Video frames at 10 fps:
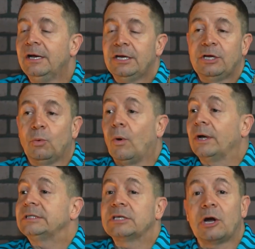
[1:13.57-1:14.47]
you want
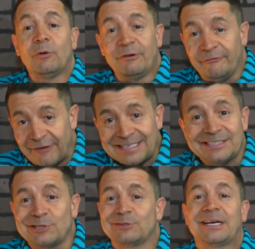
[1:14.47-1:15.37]
to go invest
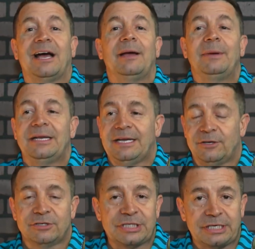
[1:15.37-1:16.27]
your time and
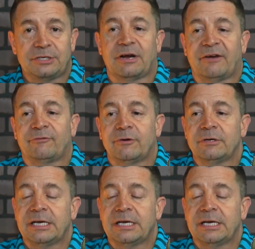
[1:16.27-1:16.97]
energy and your effort